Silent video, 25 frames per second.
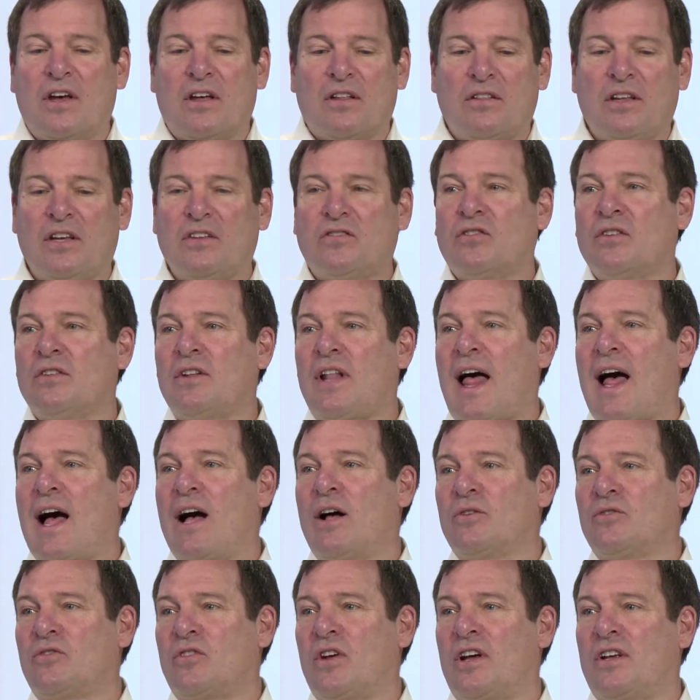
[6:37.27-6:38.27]
This
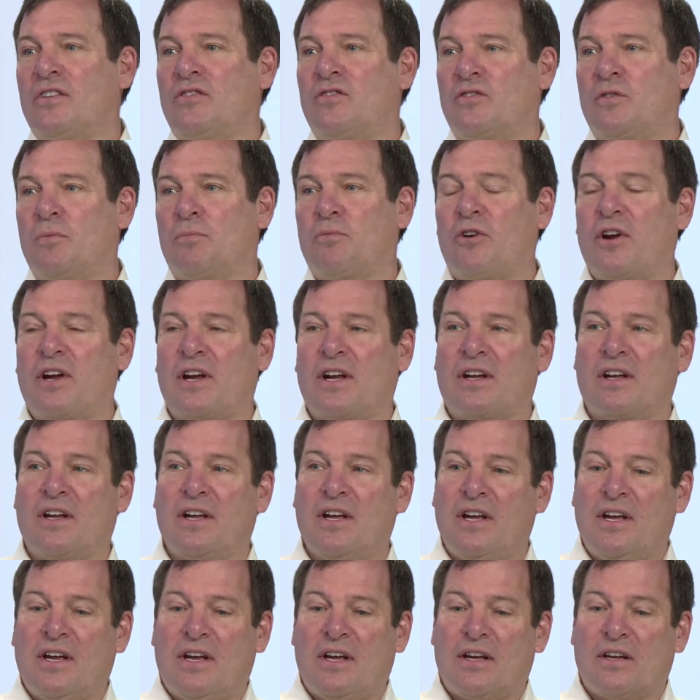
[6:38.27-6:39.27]
allows us to bring
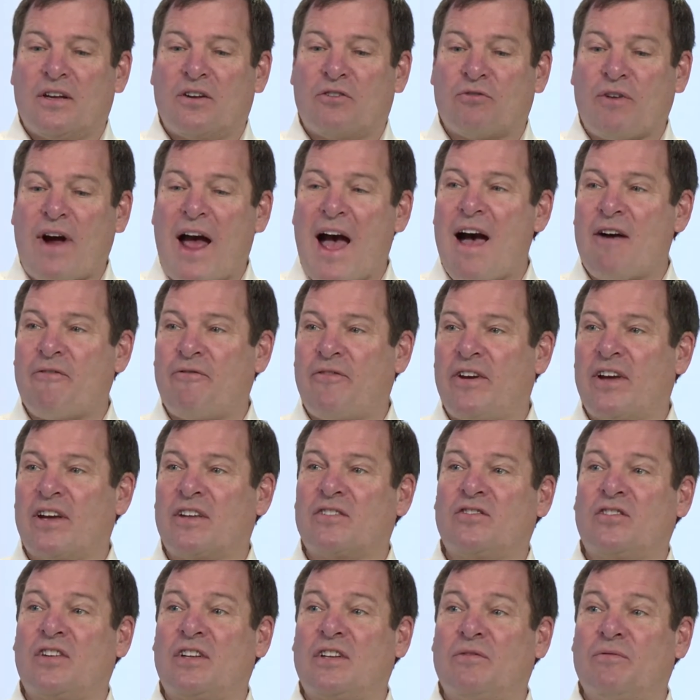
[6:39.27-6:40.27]

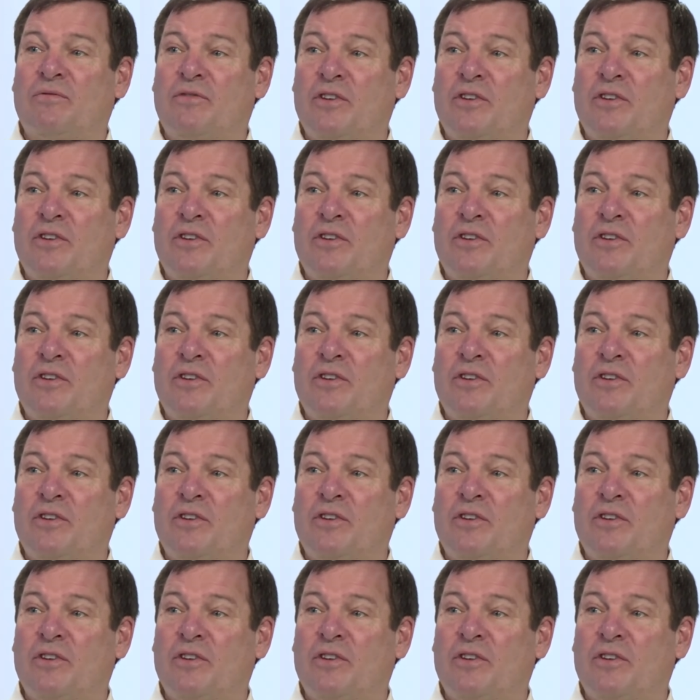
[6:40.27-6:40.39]
graphics and